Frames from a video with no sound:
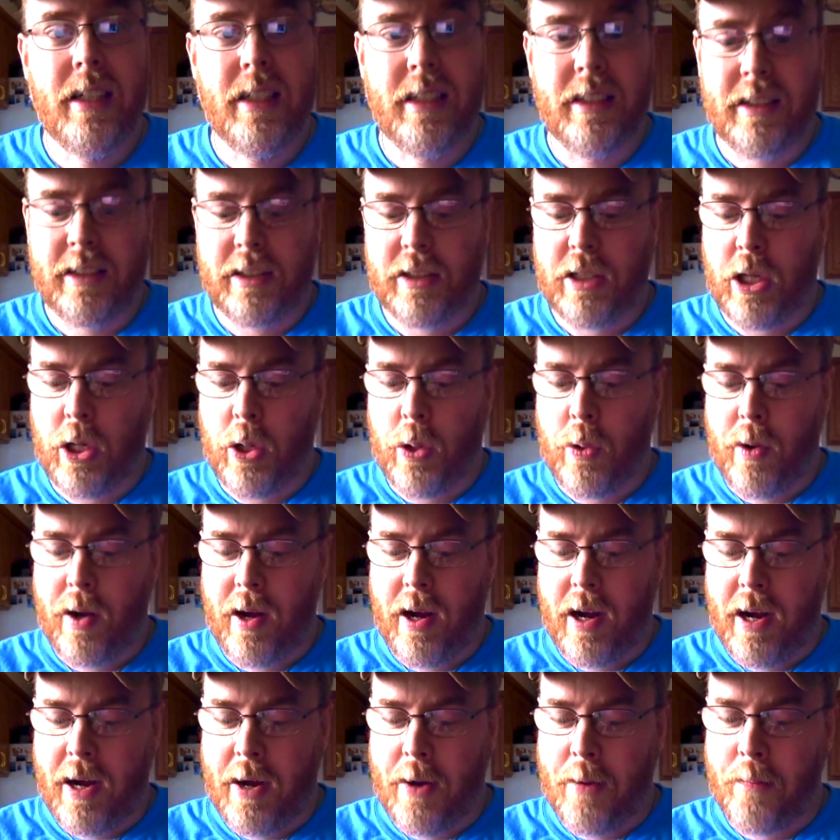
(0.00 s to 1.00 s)

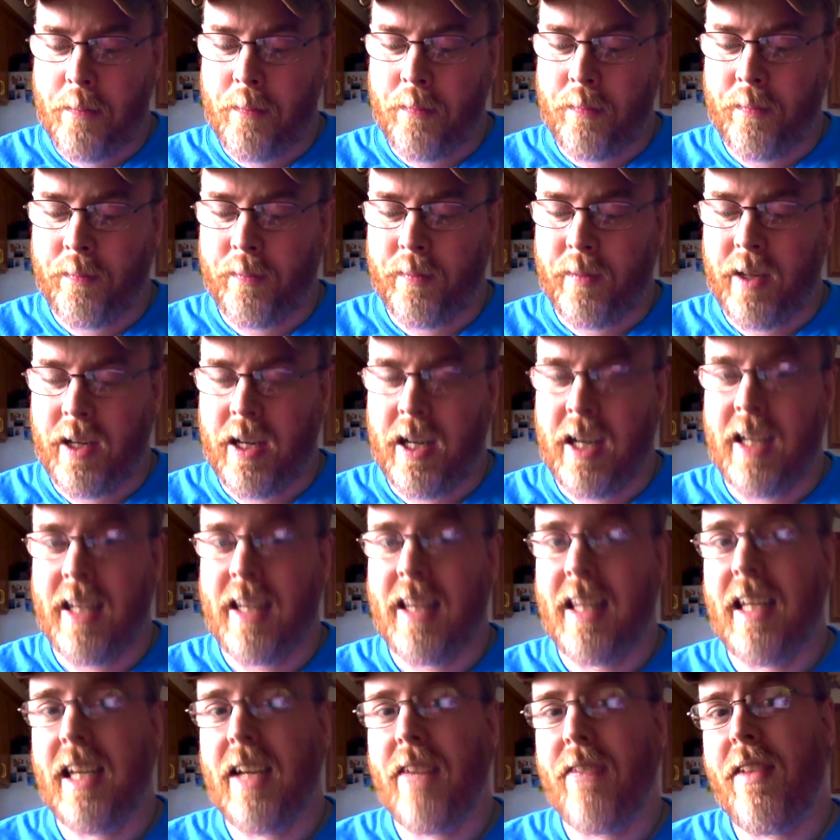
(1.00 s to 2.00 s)
So
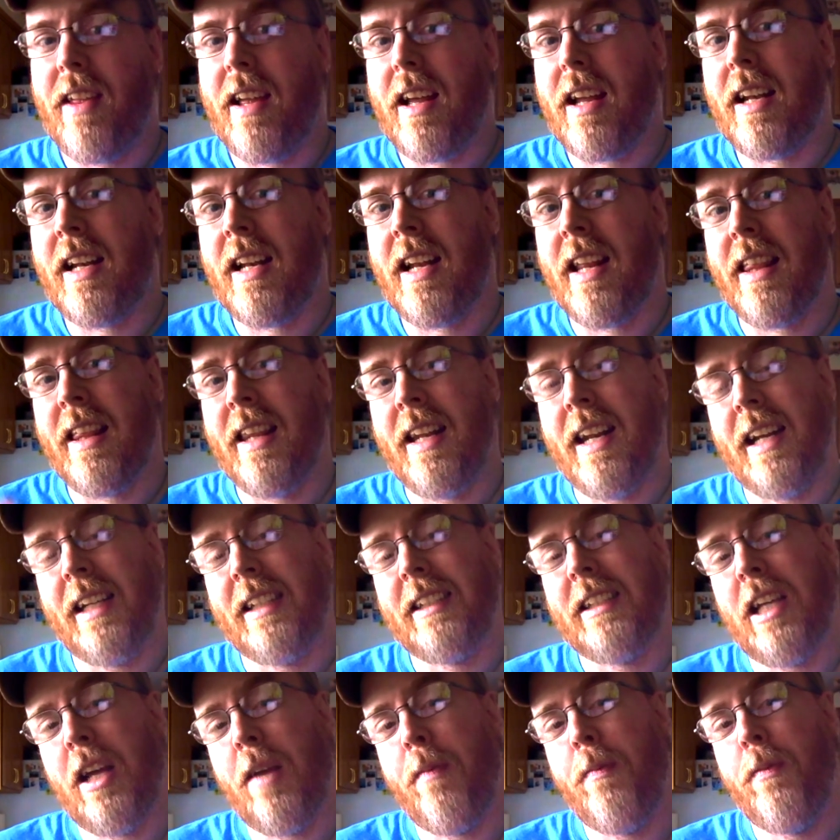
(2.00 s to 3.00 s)
think of that the
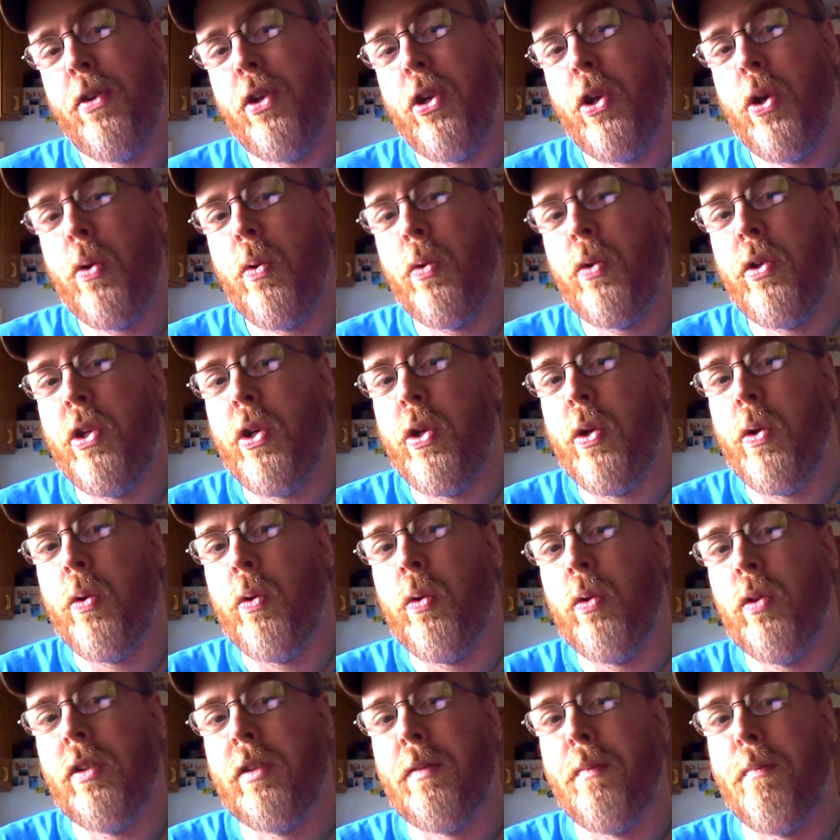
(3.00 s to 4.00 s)
next time you
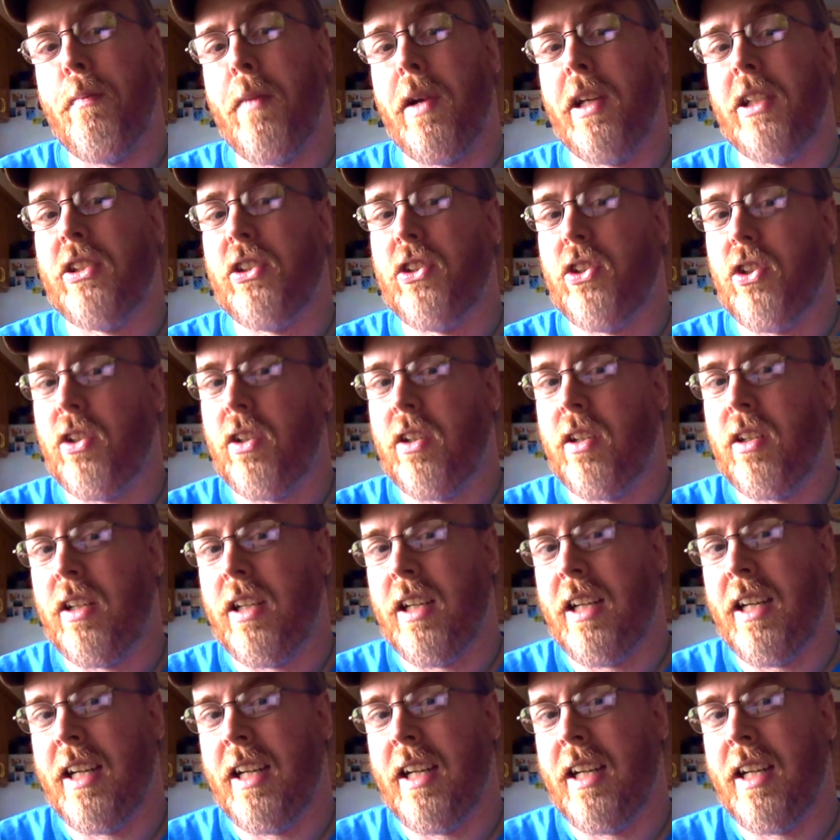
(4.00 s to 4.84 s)
use mustard